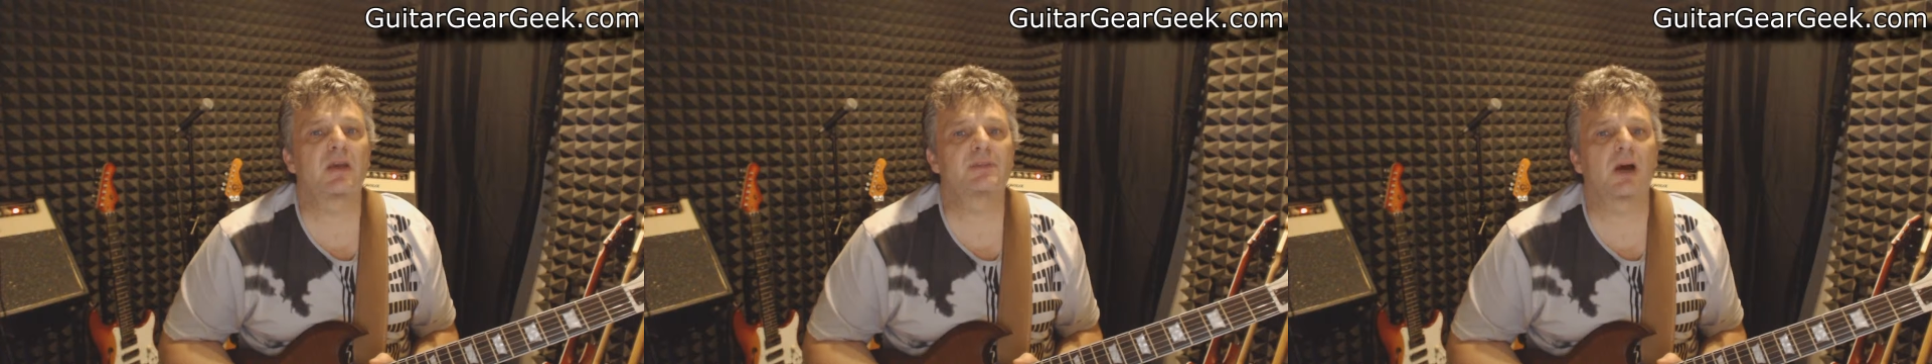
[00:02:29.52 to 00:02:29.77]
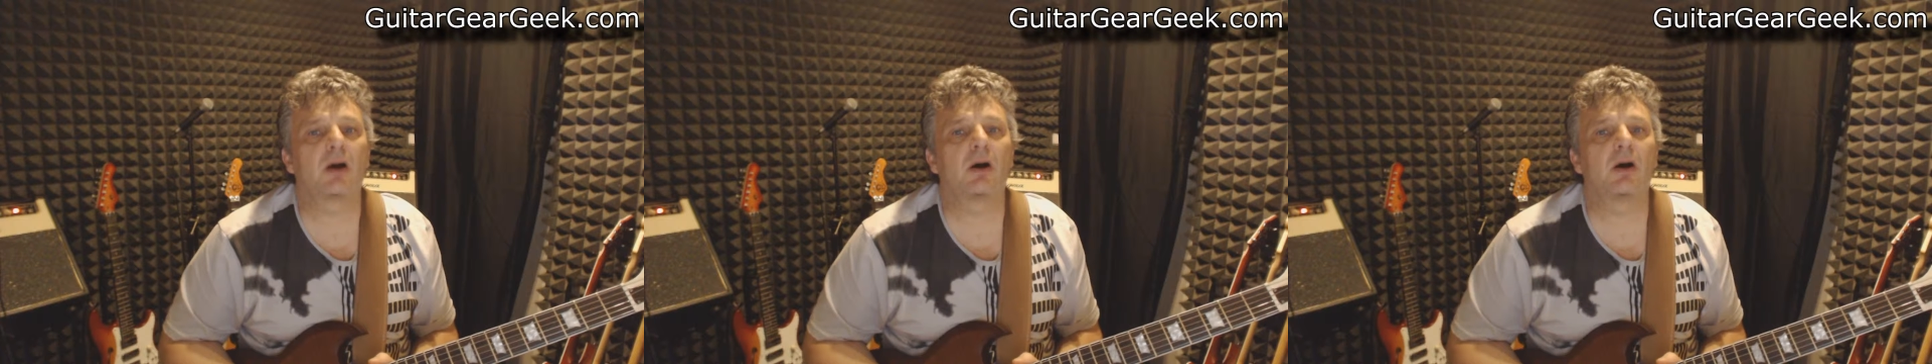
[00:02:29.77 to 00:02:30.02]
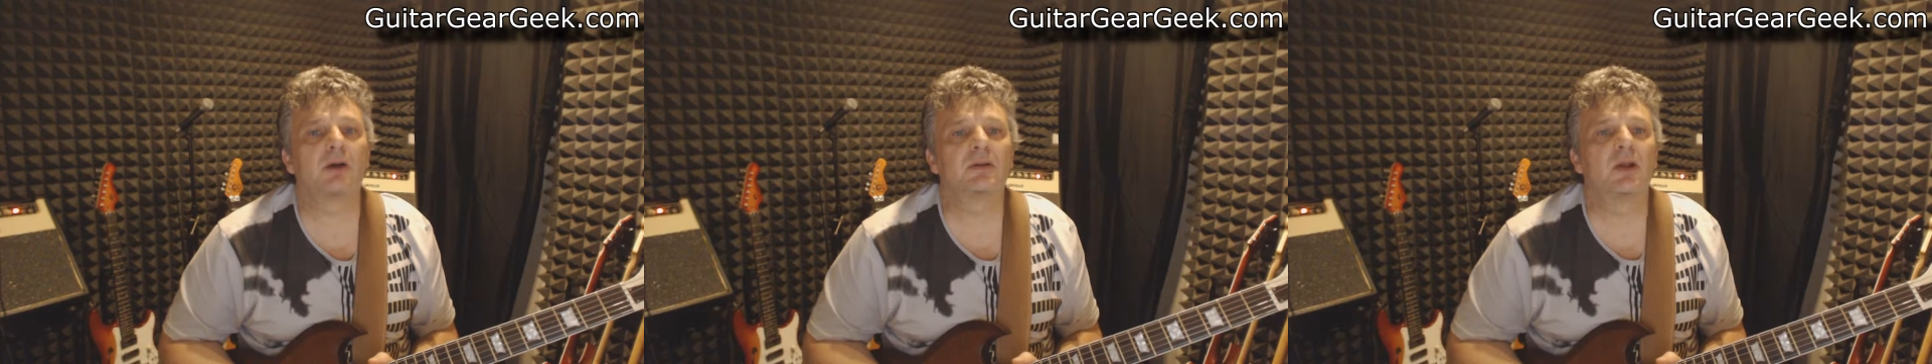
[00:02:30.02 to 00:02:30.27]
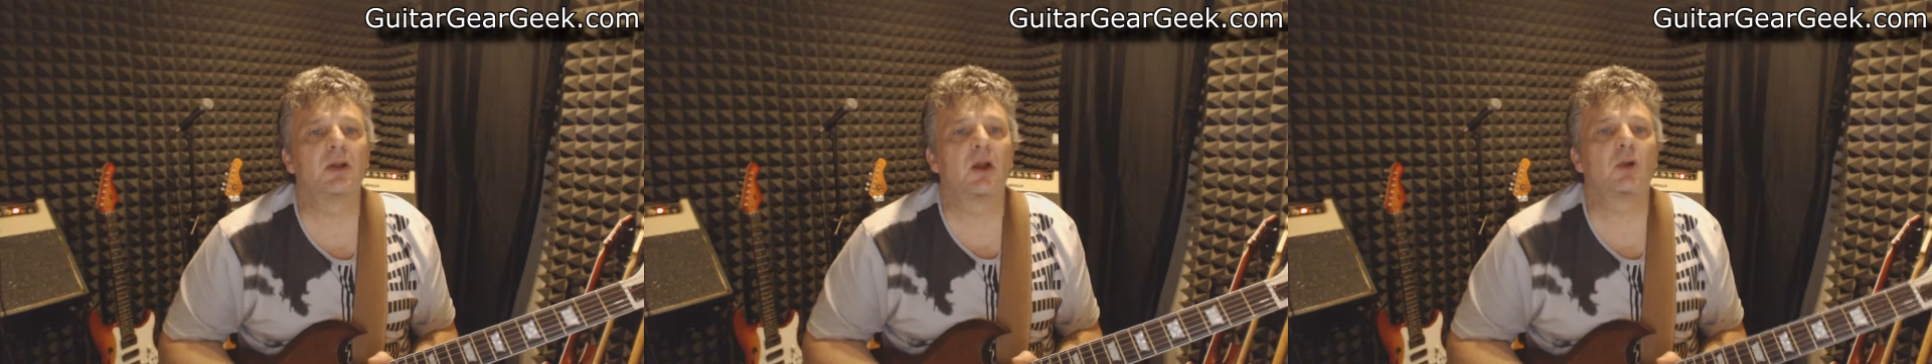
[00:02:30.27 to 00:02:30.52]
pickups are
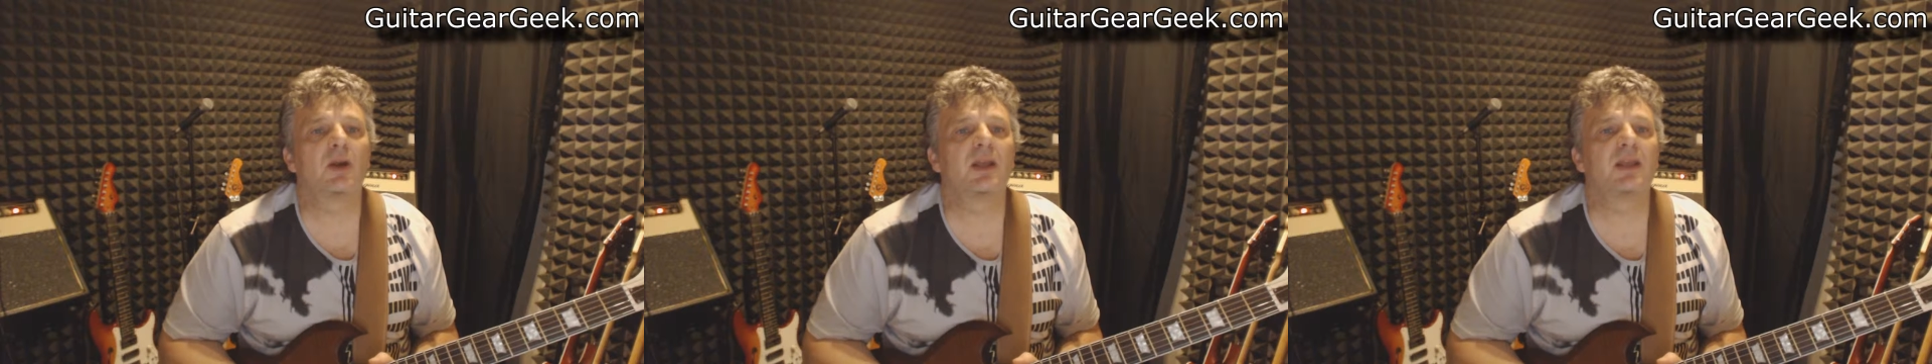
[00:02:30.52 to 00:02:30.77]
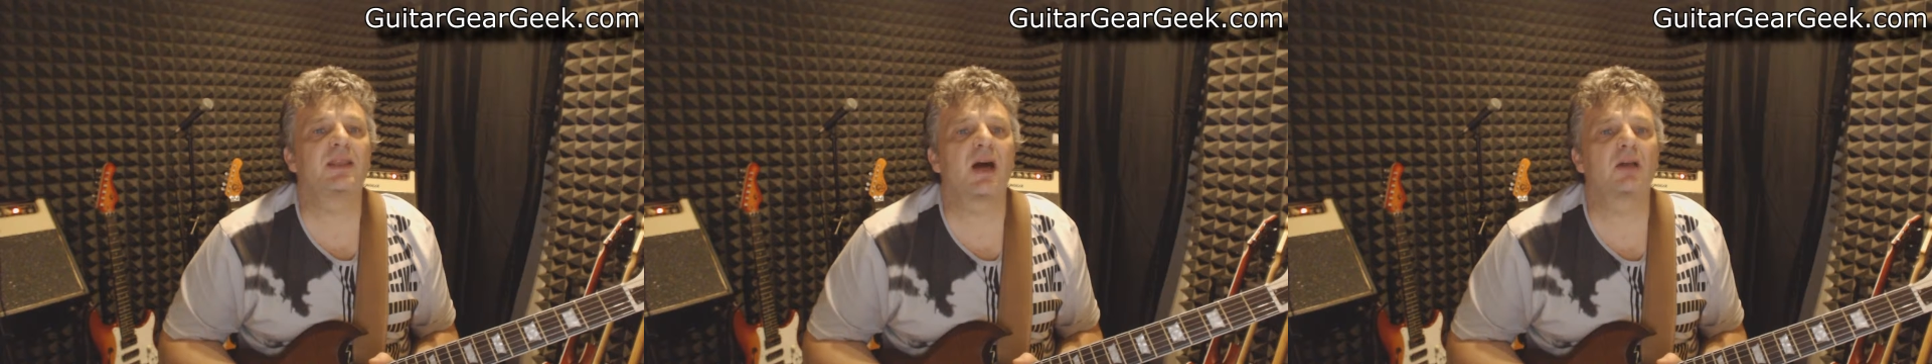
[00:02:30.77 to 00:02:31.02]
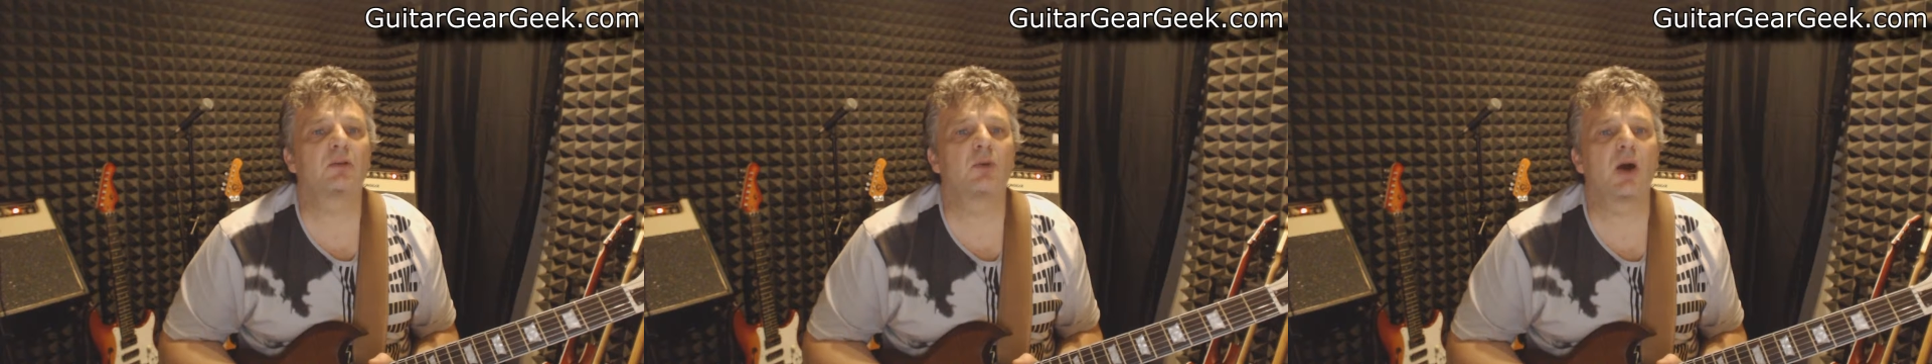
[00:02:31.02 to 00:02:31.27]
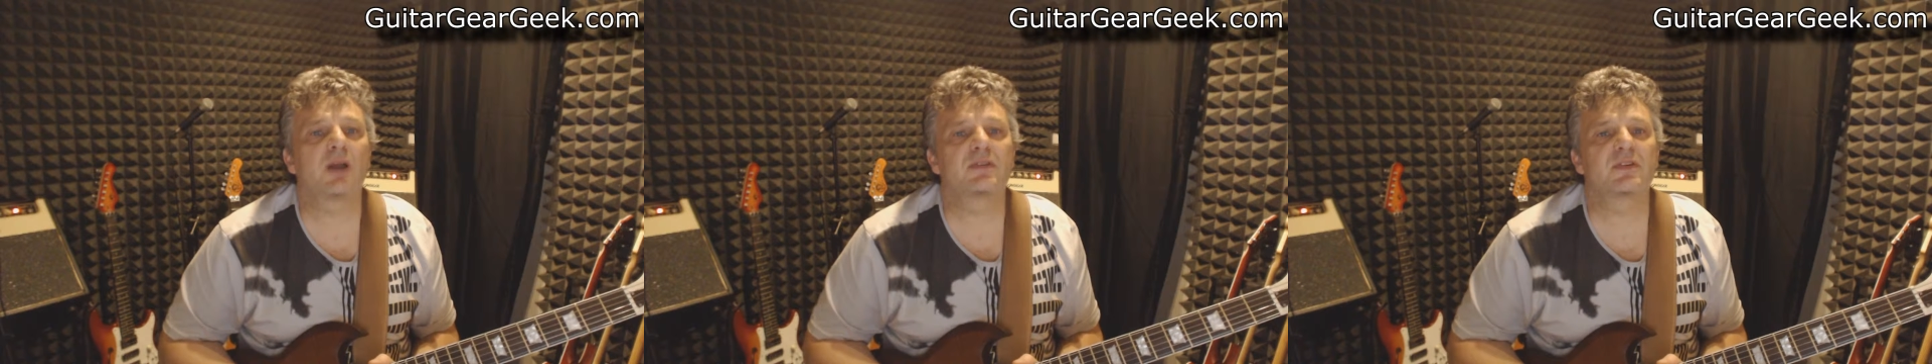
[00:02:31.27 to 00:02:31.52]
on, rolling down
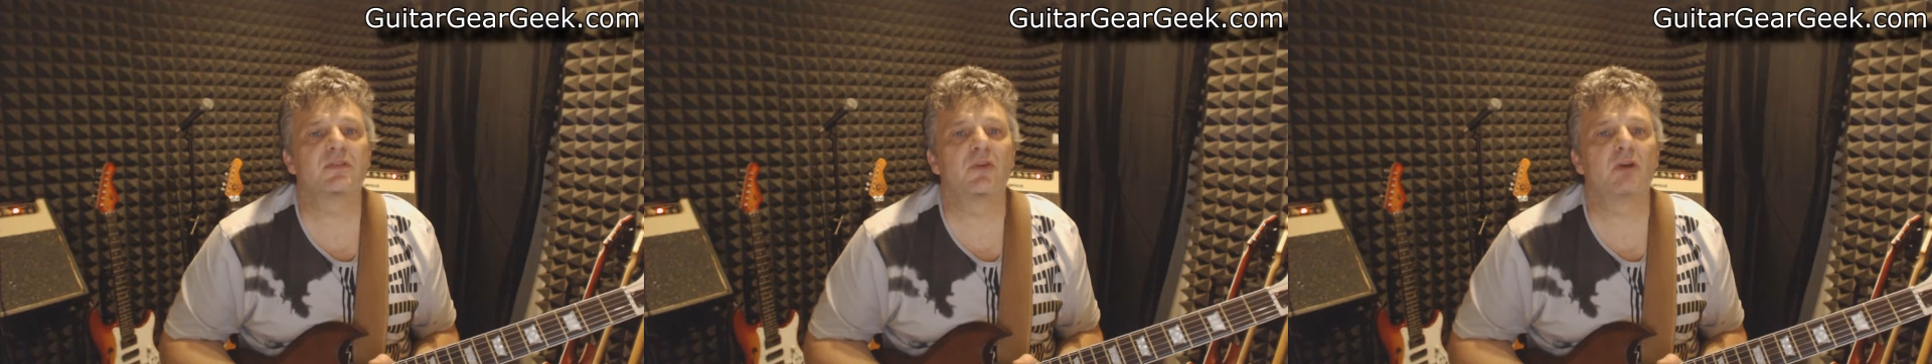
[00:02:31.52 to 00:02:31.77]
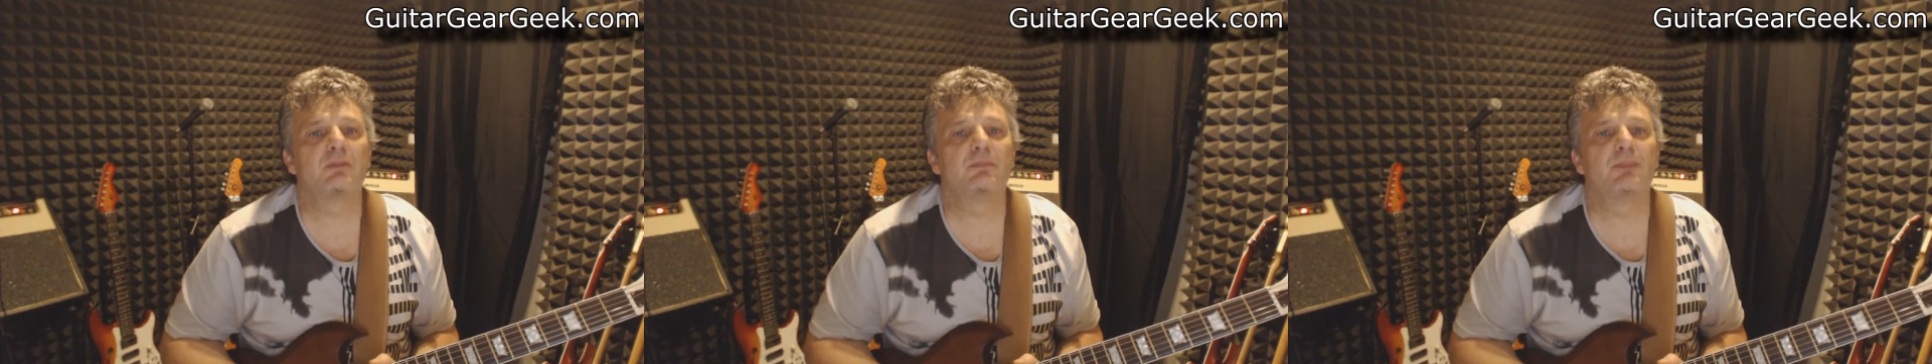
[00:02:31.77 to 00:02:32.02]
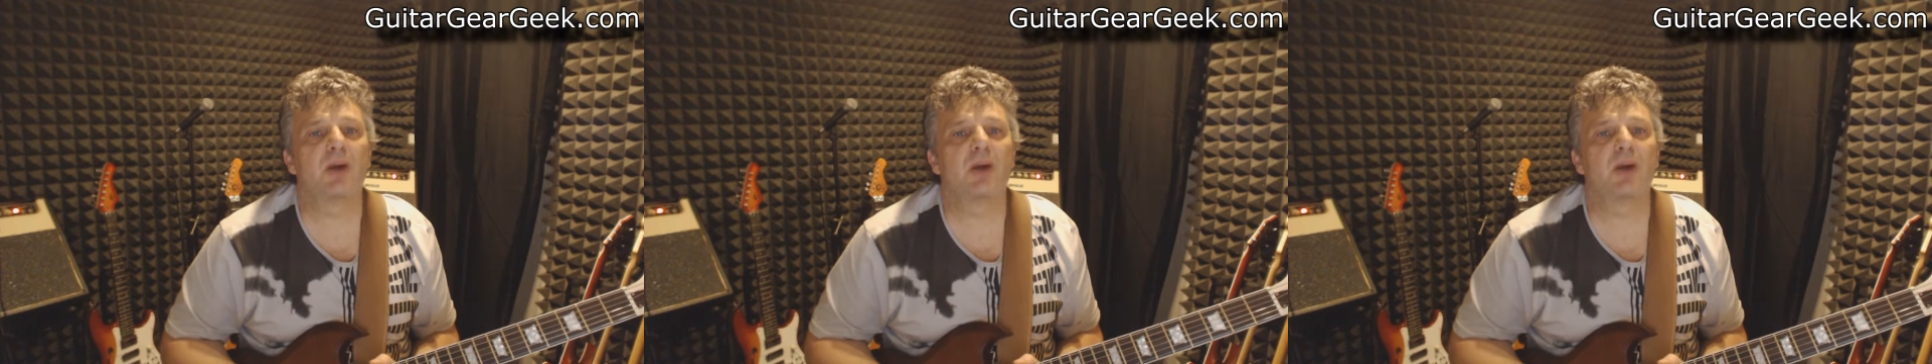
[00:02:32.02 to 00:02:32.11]
one of the volume